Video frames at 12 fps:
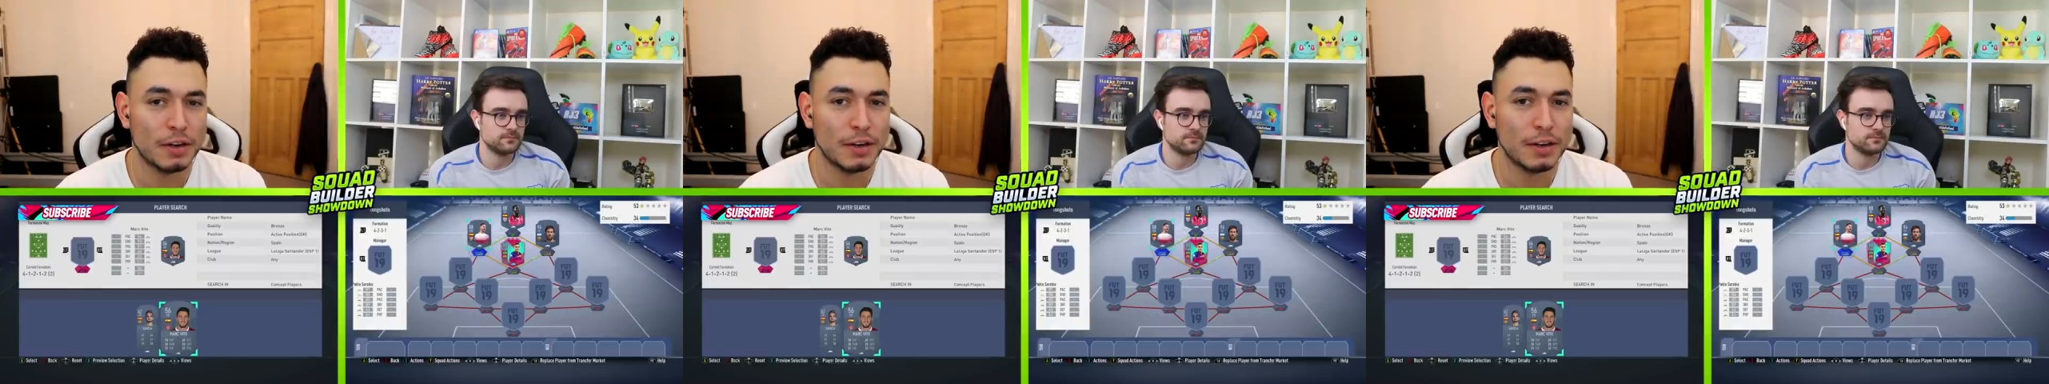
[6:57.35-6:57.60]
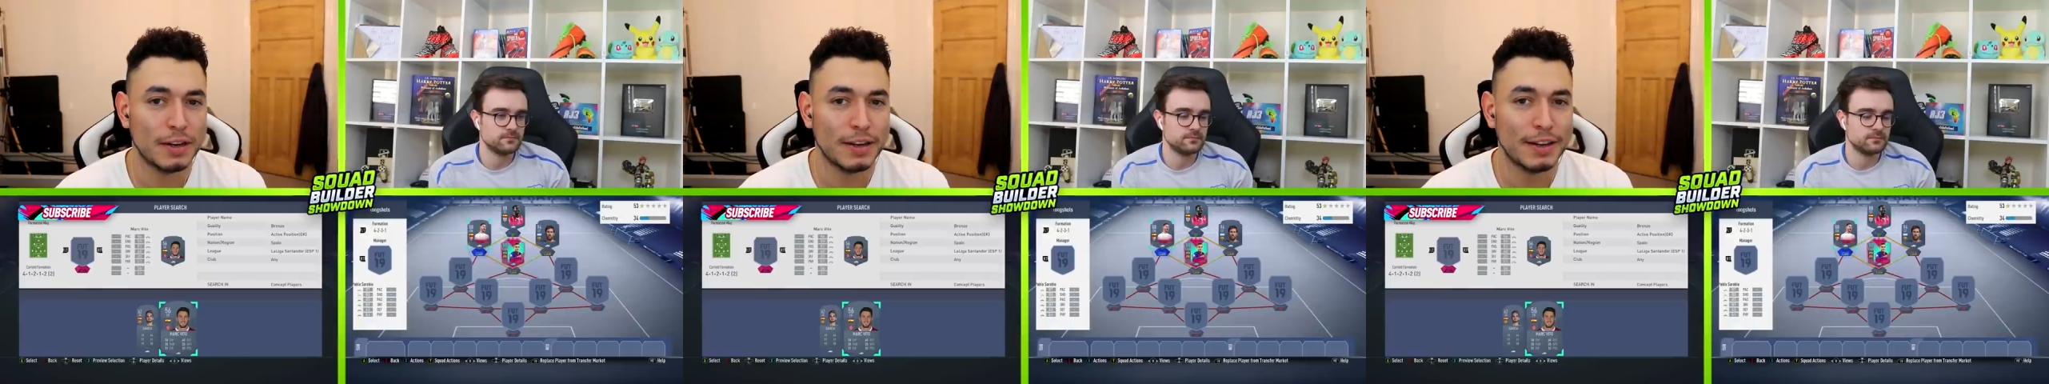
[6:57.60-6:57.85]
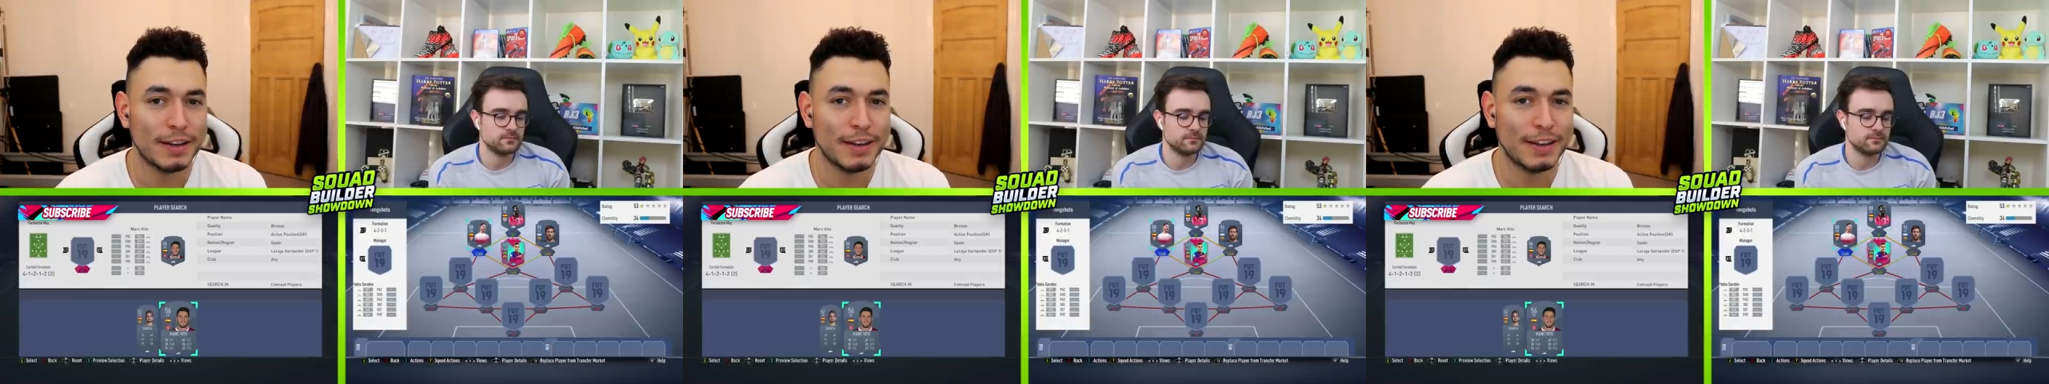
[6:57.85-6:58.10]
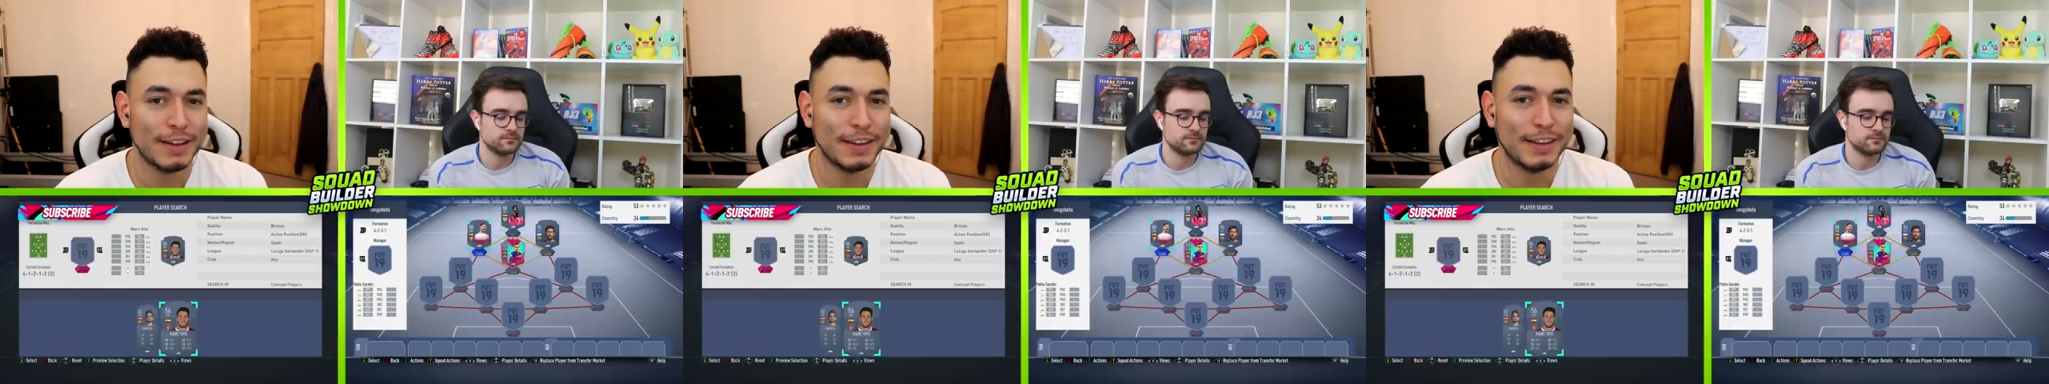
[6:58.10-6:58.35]

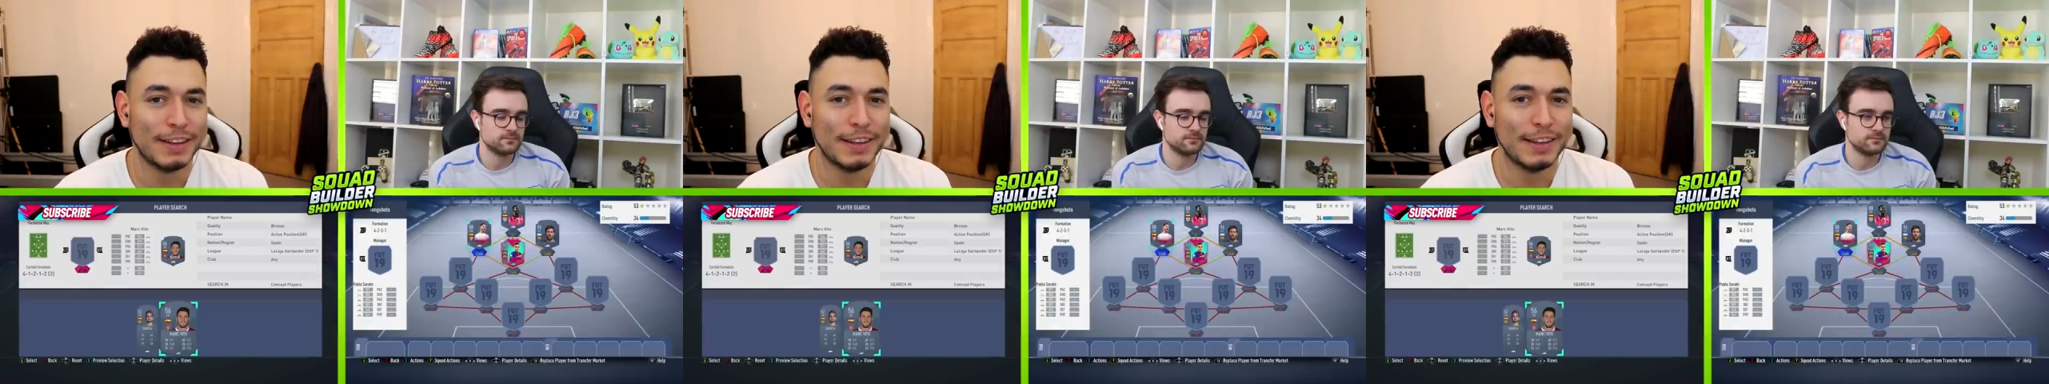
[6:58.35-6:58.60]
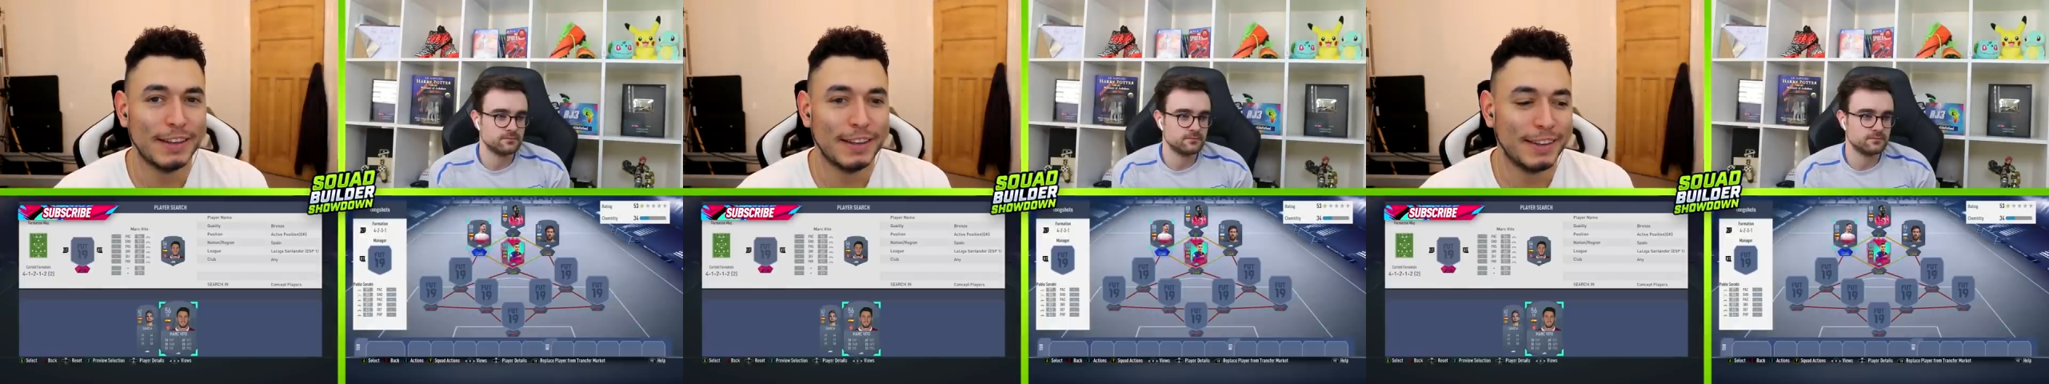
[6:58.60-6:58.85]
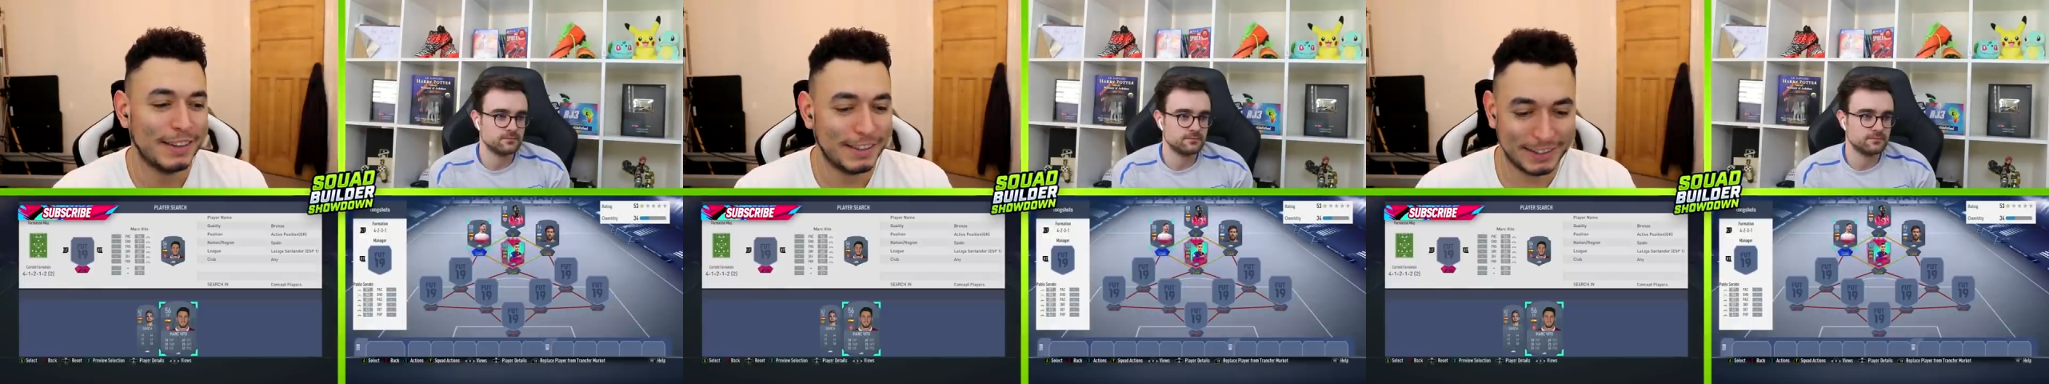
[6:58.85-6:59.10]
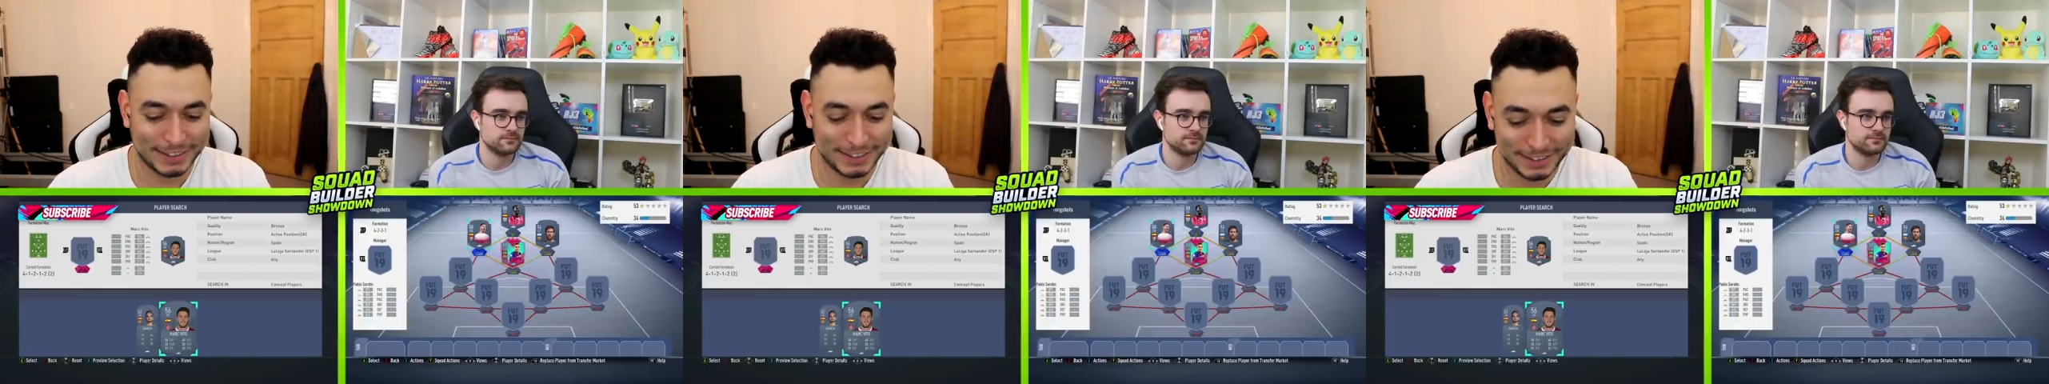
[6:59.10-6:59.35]

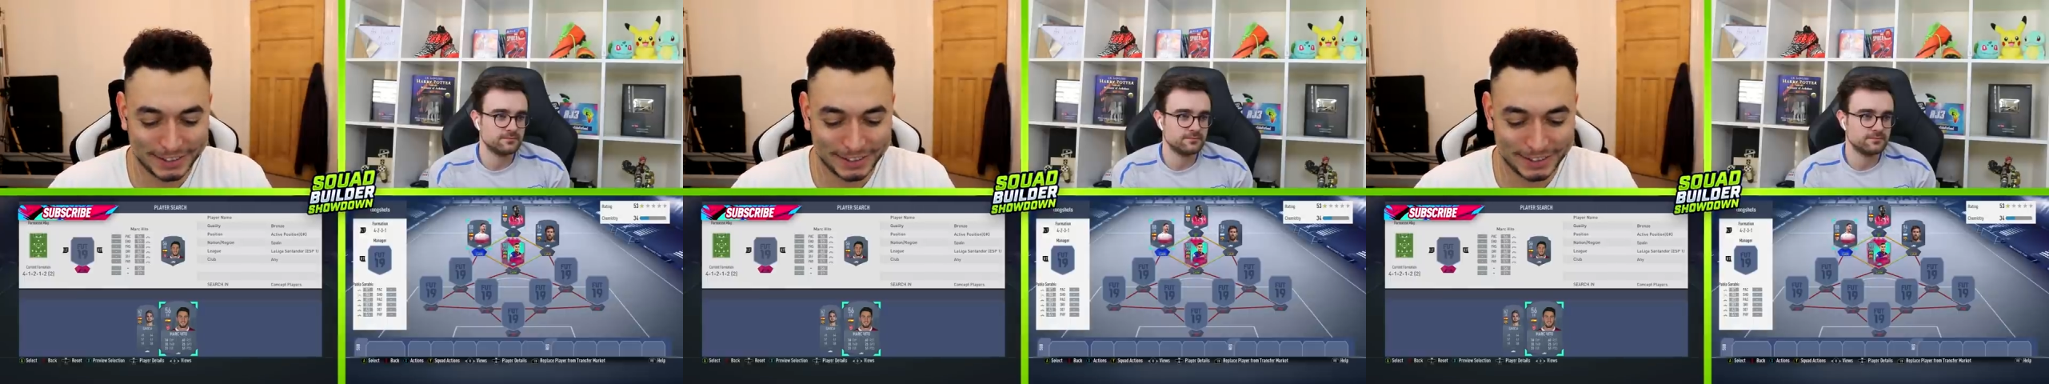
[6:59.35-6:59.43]
(silence)